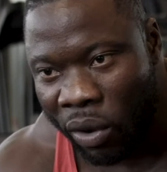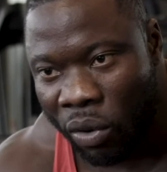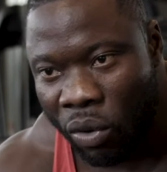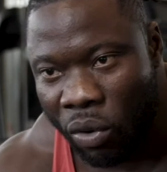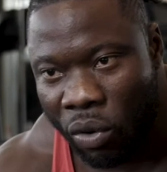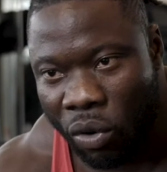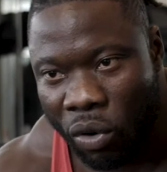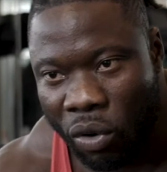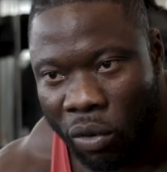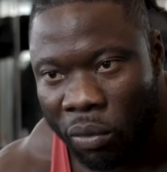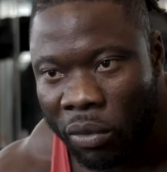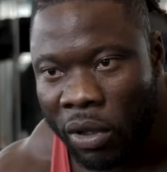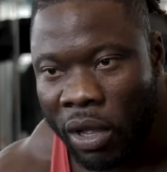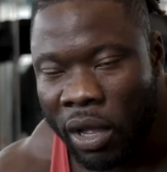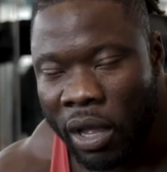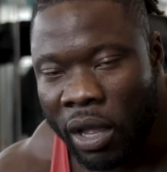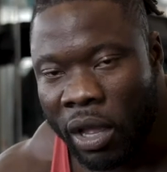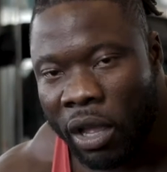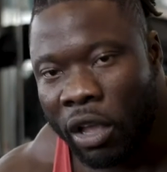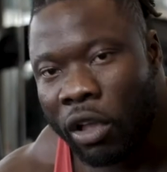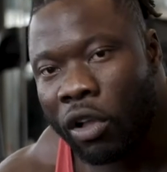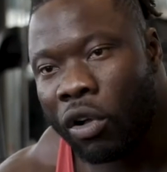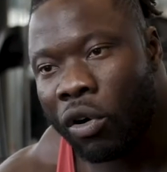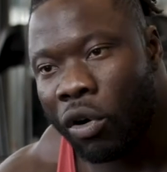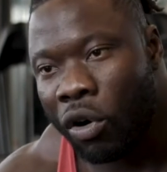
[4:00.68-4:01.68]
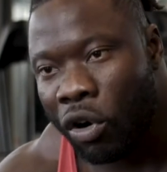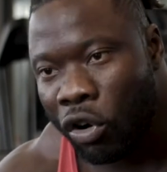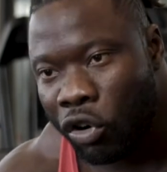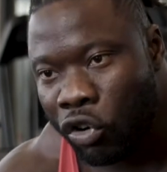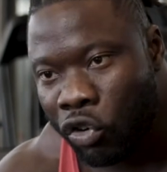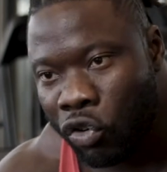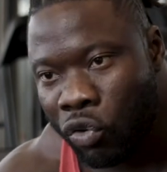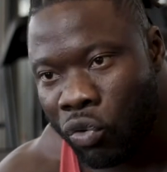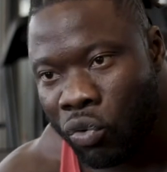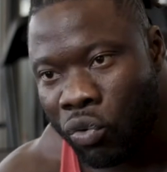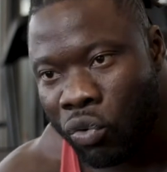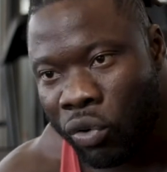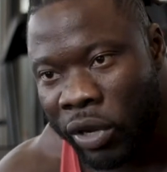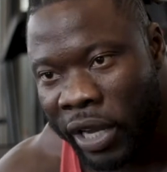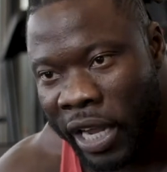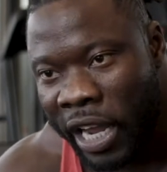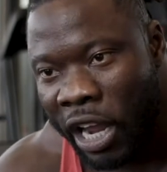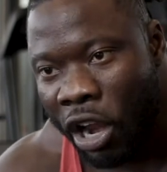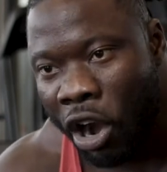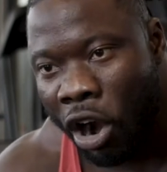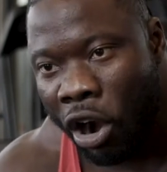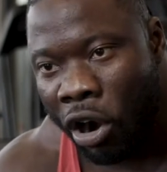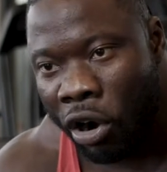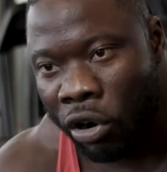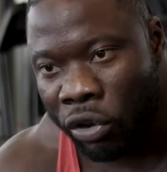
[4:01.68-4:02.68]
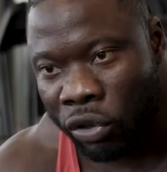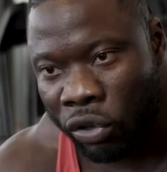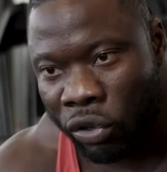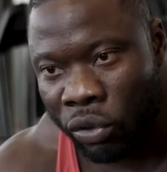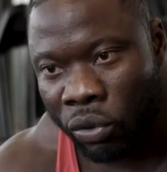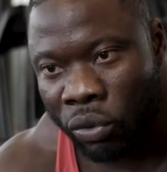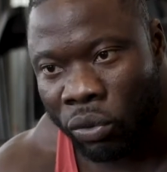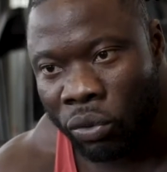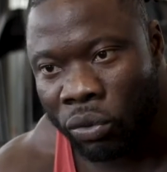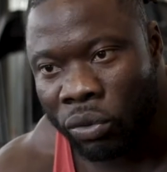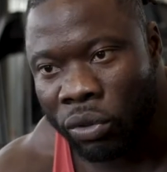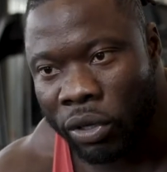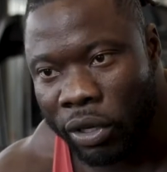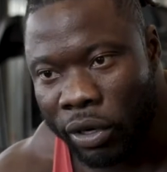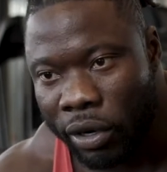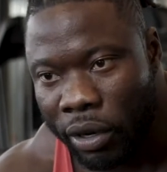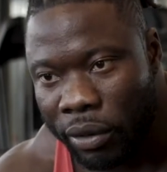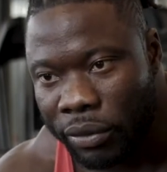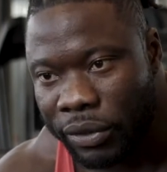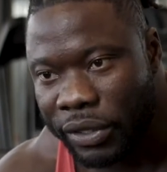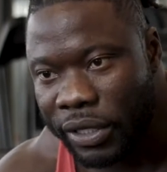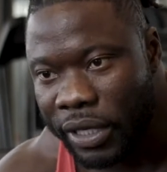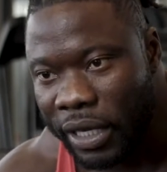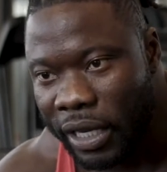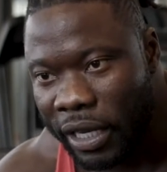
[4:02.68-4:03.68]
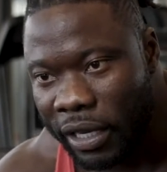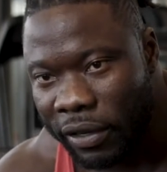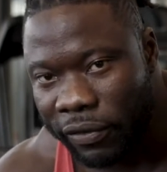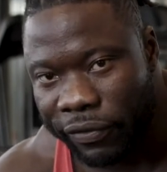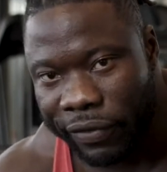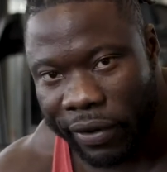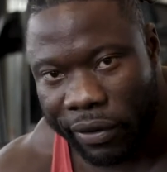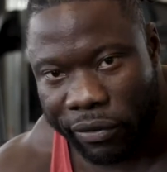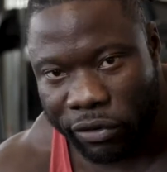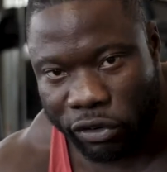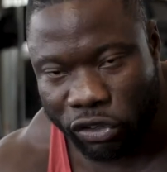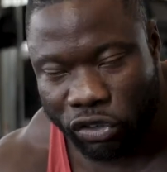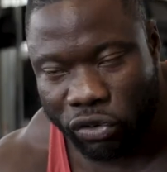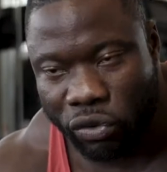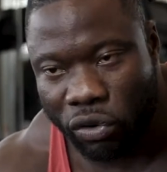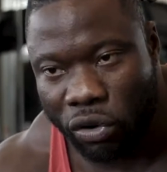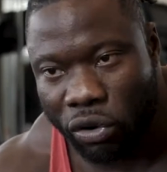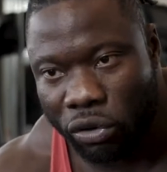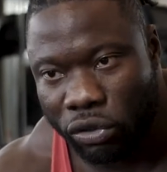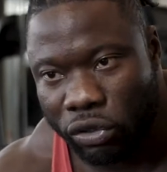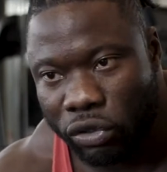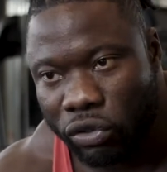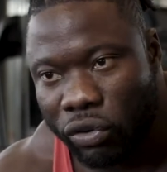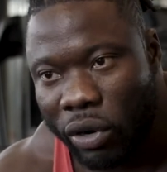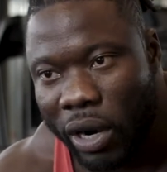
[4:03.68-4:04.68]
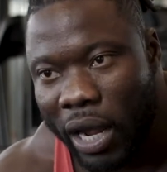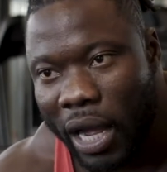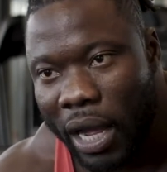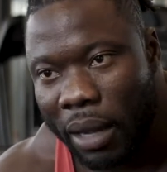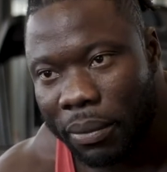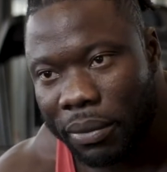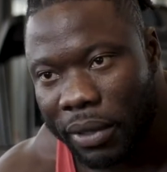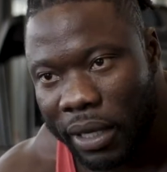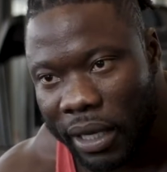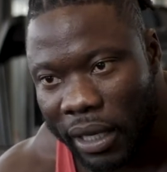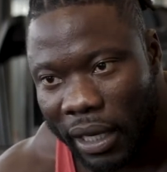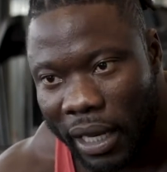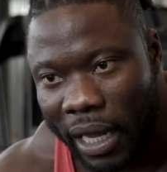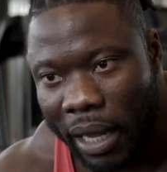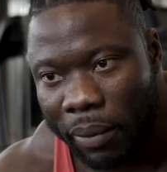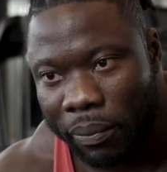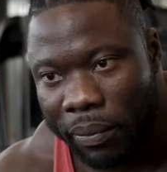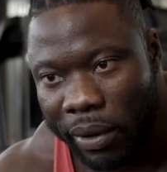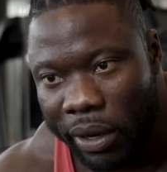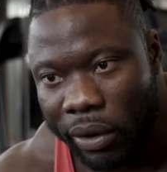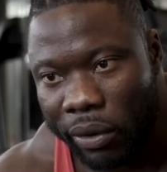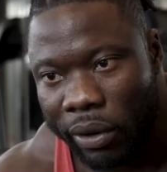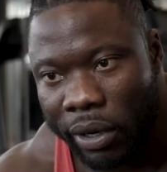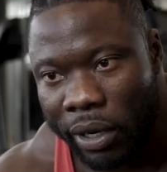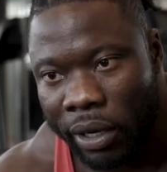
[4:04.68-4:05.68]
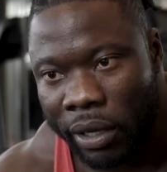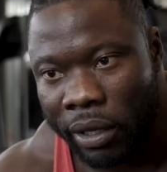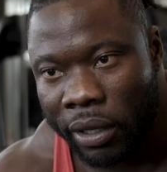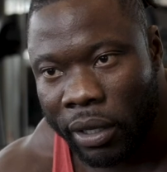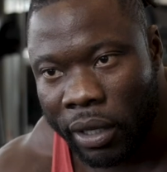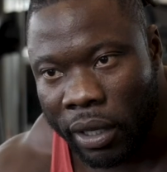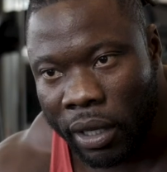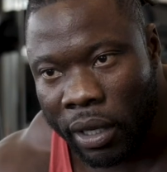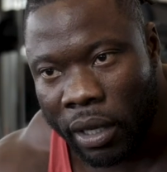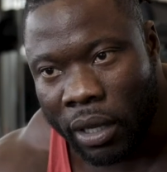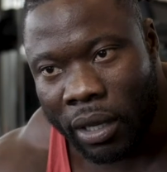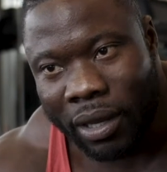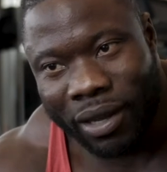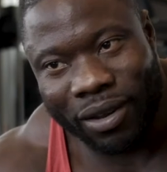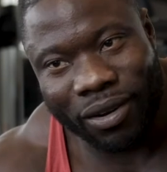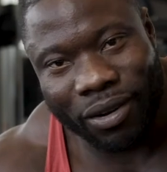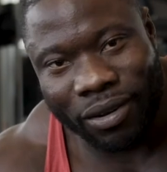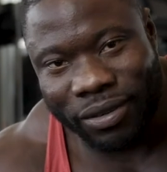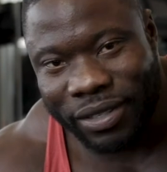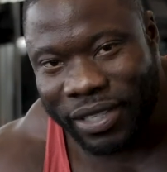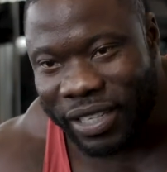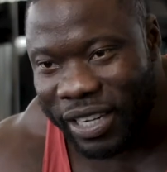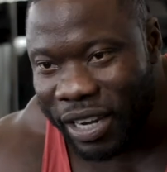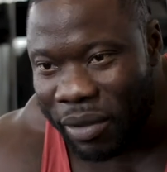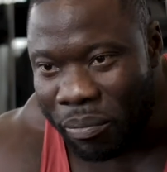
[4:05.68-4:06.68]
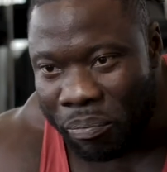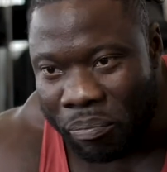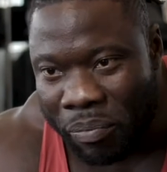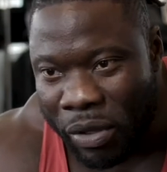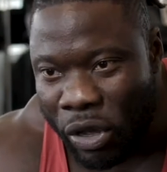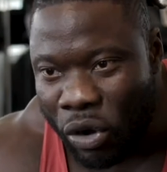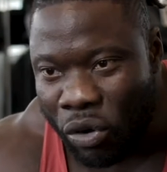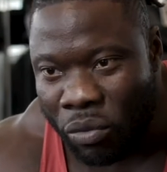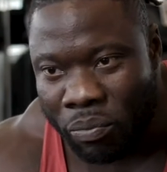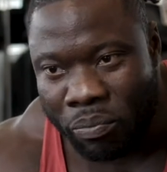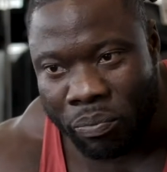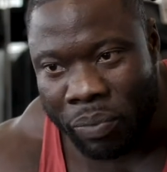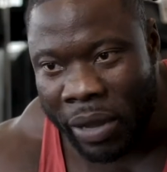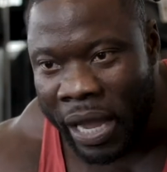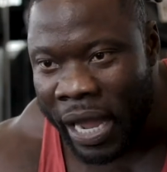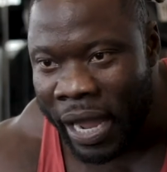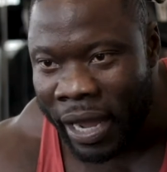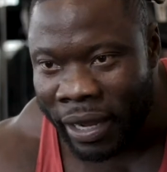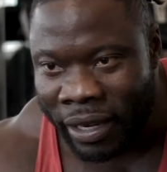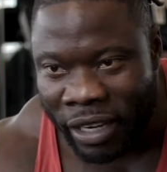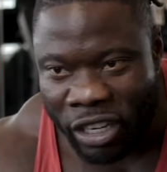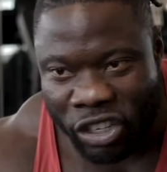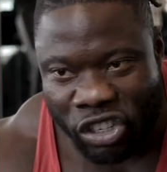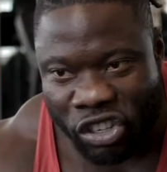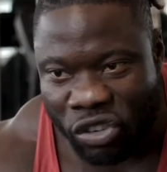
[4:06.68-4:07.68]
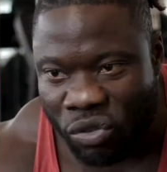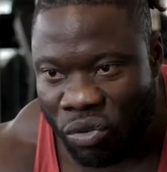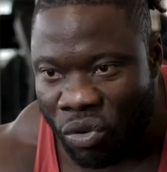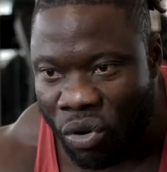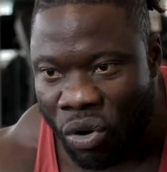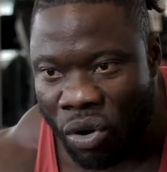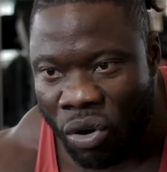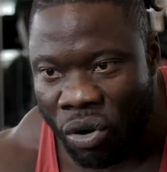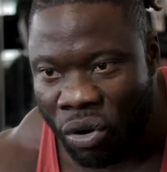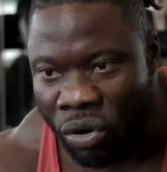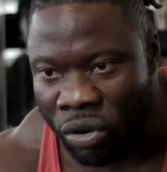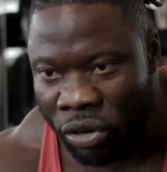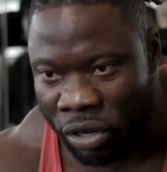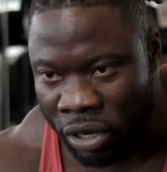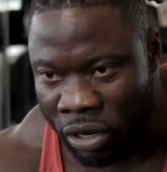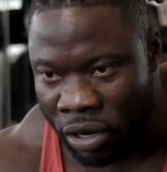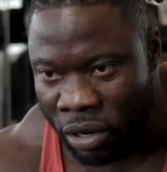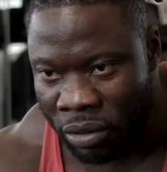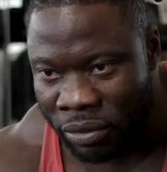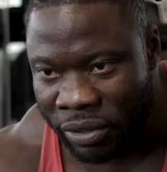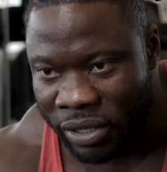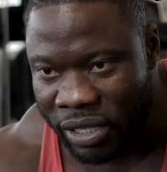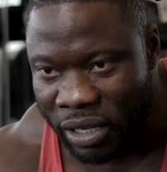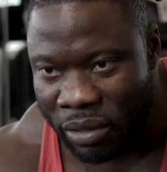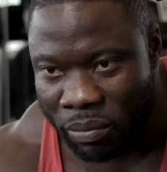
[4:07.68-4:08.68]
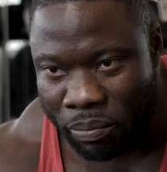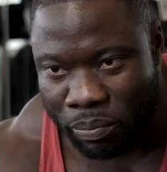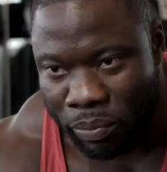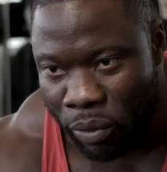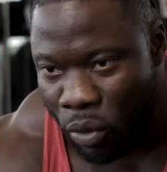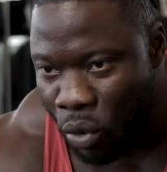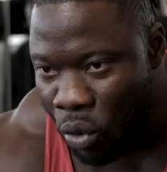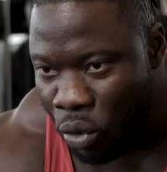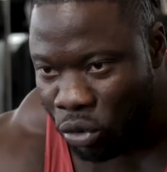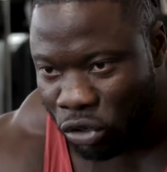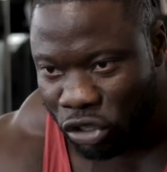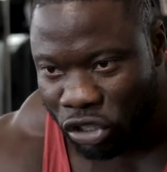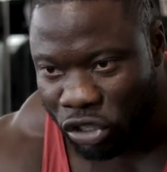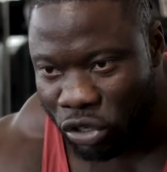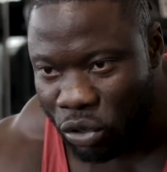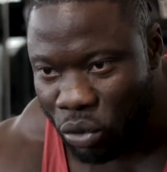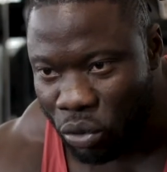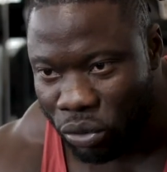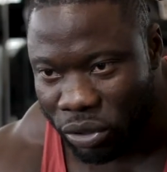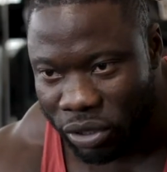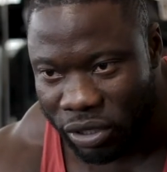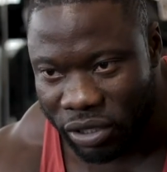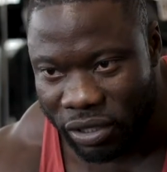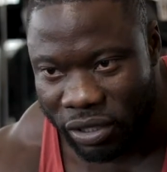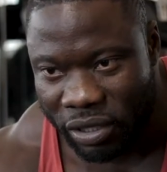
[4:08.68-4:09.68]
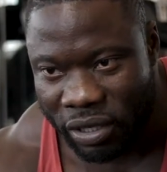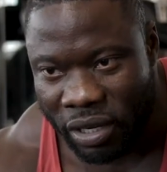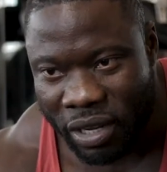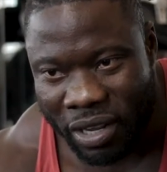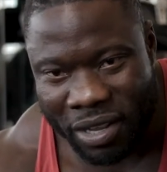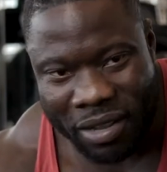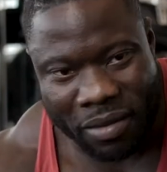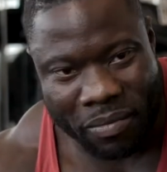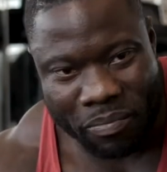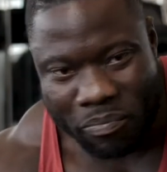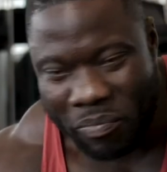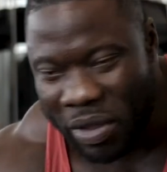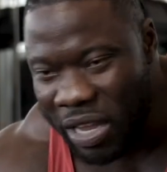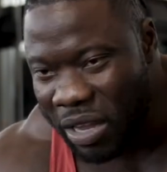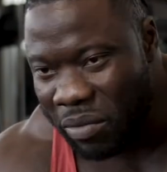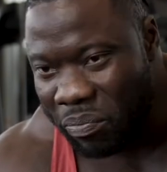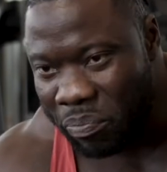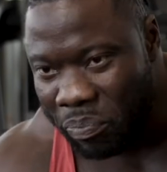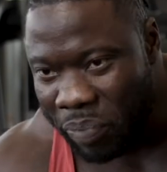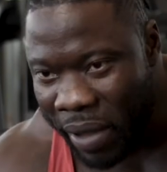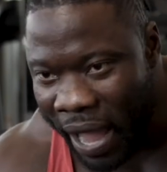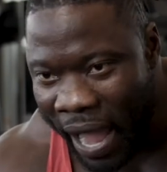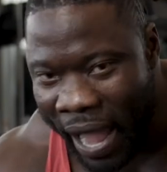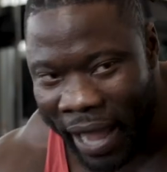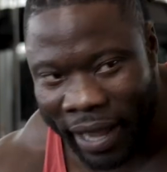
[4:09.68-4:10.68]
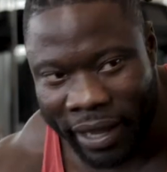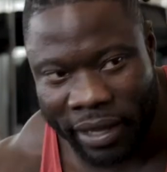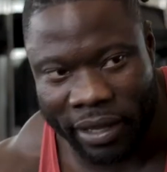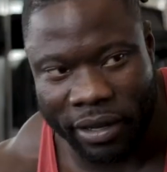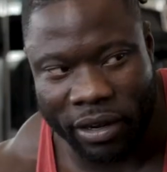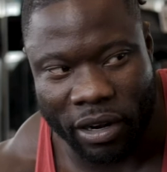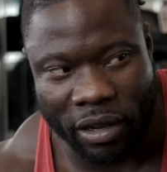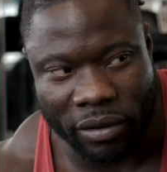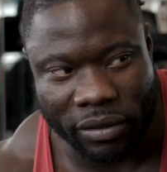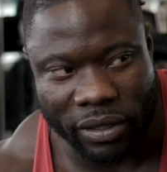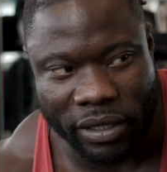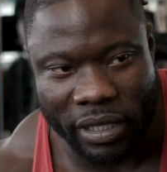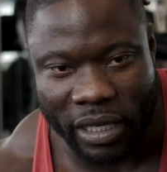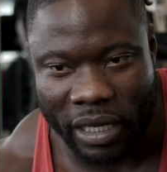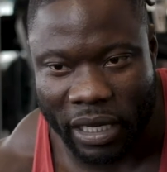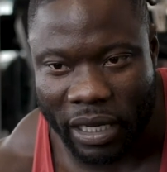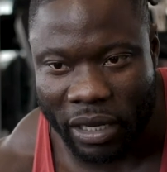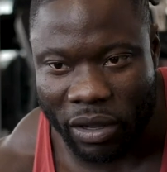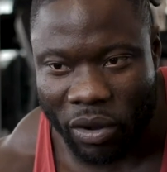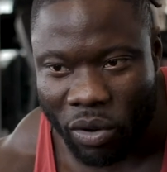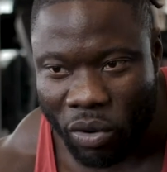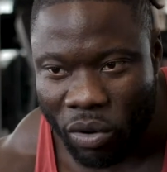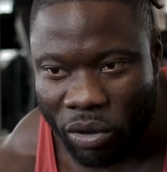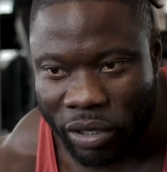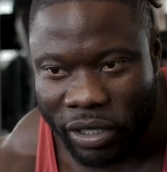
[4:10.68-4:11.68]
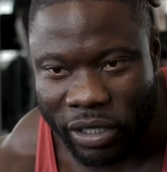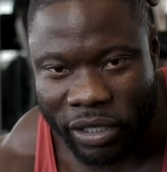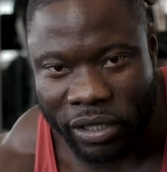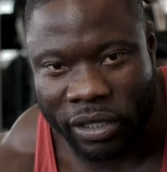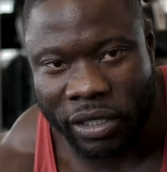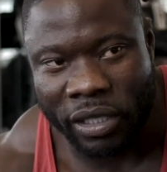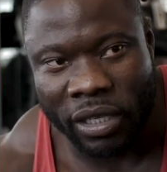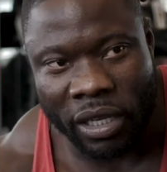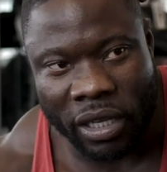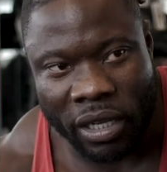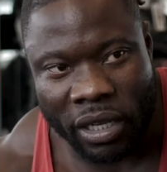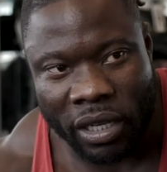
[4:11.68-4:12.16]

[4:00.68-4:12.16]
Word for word: home called Kru, K-R-U, you know what I'm saying? Very strong tribe in Liberia. You know what I'm saying? They build big, they strong, you know what I'm saying? Bold shoulders, big back, you know what I'm saying? All these,